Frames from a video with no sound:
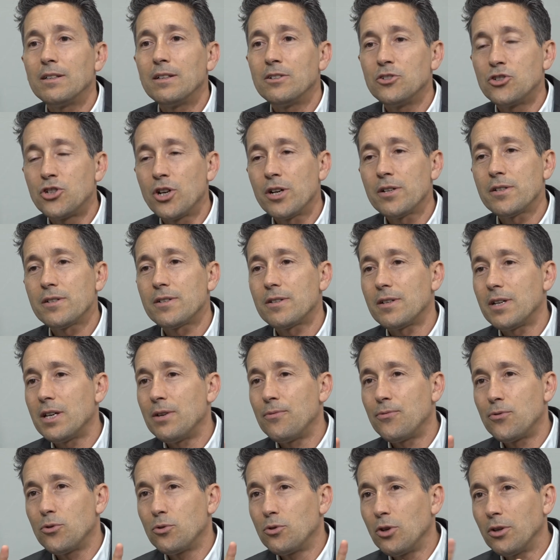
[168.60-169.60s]
just
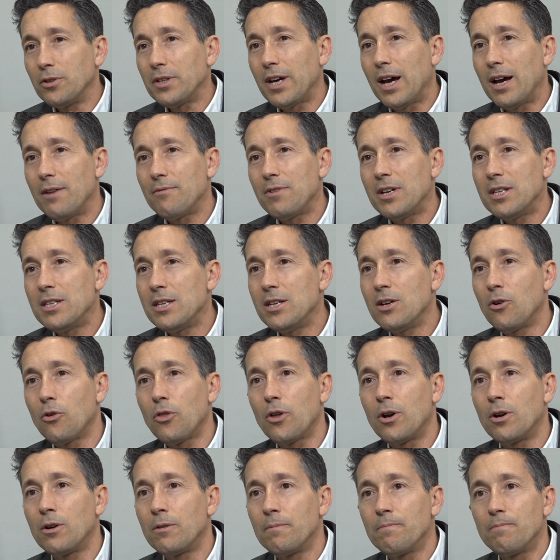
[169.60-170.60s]
if you don't have any
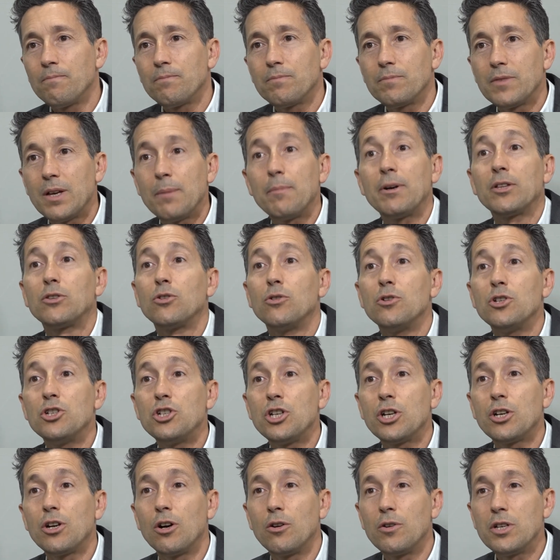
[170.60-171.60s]
other
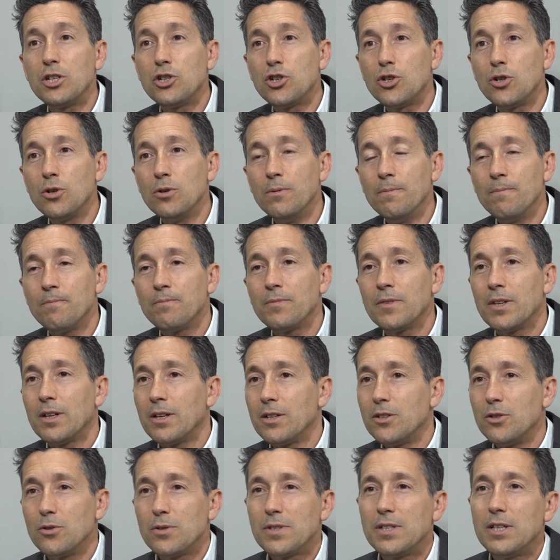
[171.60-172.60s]
dermatological issue,
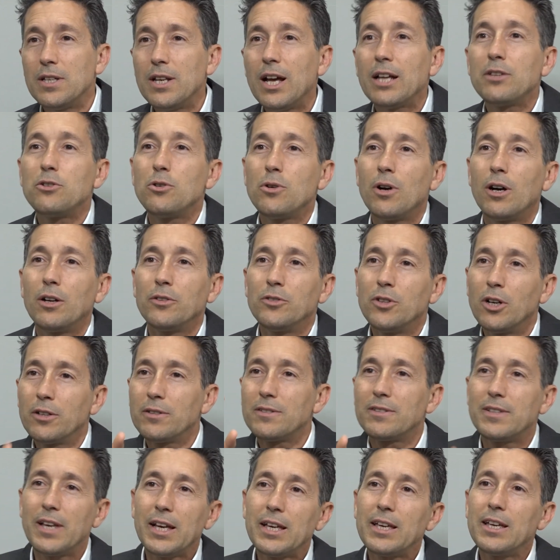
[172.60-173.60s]
you see that you are
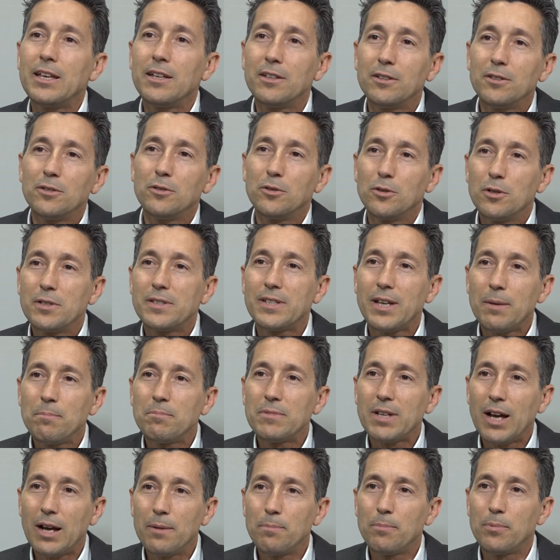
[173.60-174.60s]
not taking the same
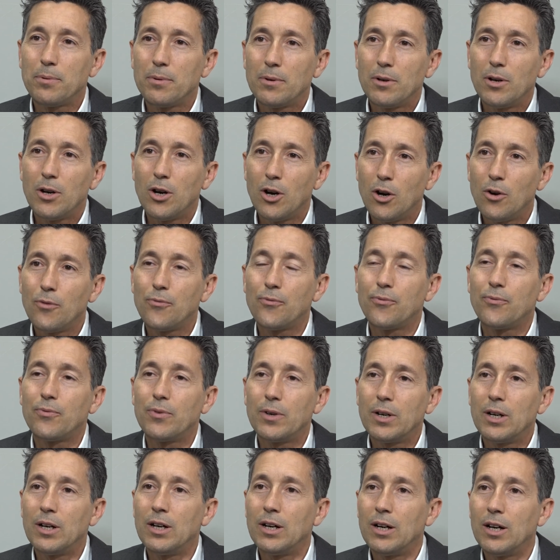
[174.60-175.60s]
type of
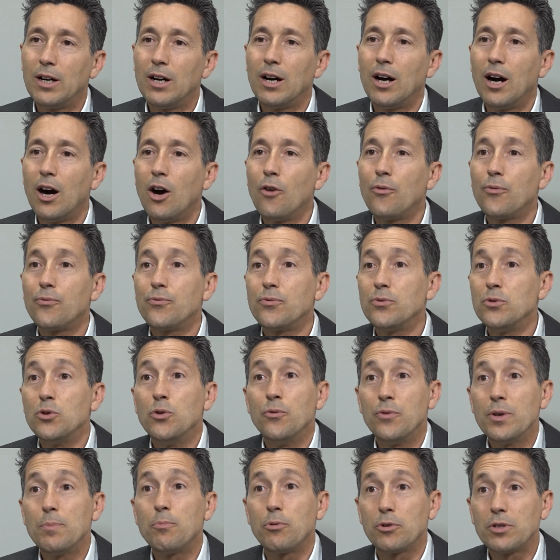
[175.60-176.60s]

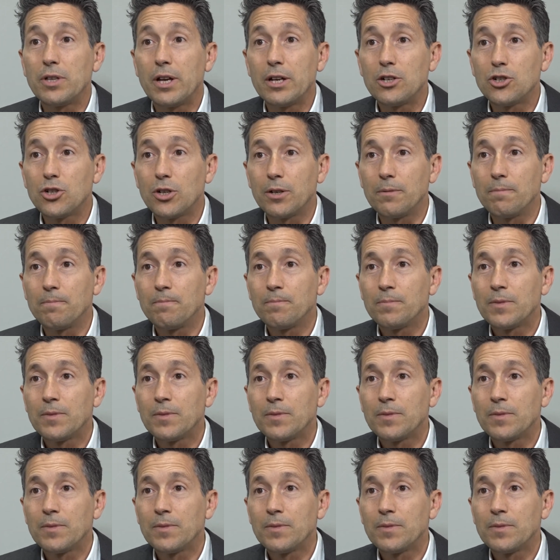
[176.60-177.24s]
UV protection.